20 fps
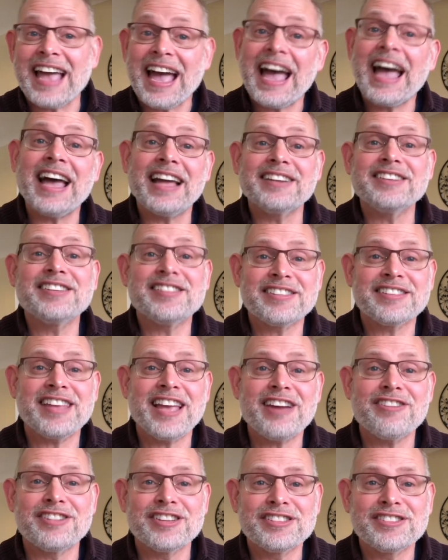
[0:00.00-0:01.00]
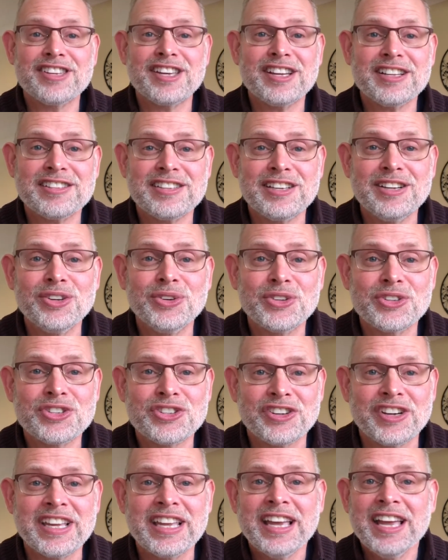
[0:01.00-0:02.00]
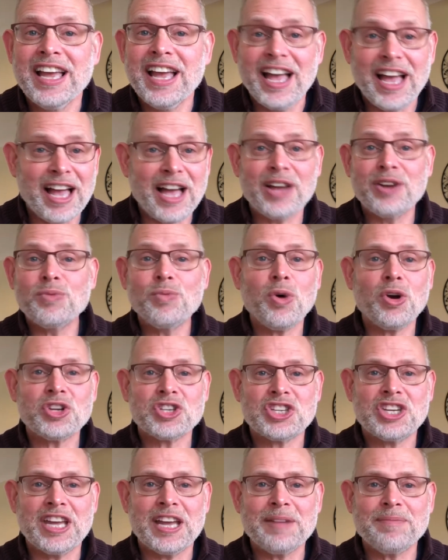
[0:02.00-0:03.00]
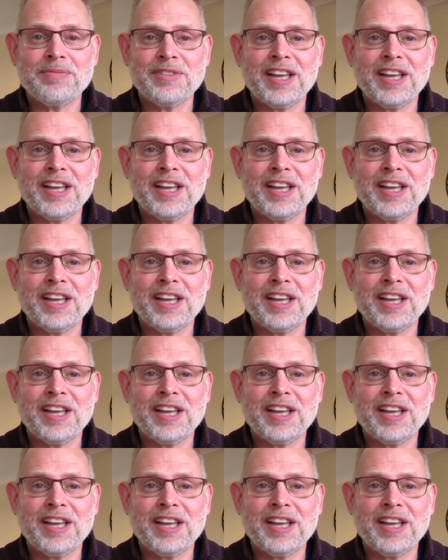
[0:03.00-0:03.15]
and Sarah's dirty laundry and washed it.